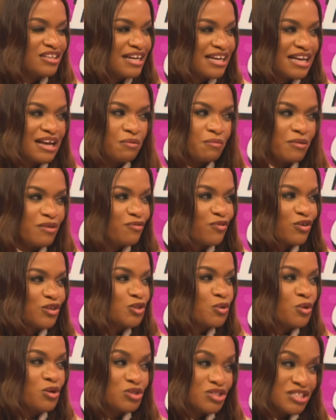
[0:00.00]
I can't wait for
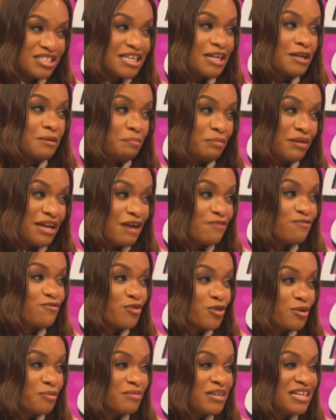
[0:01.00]
someone to set a
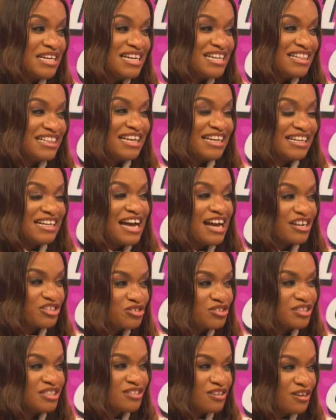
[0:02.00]
platform that it
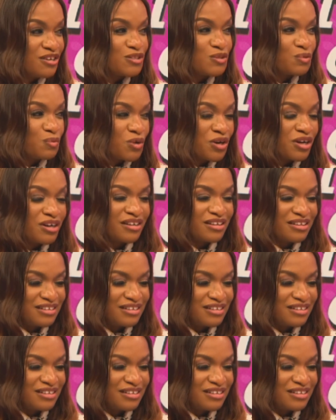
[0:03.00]
actually does work. Yeah.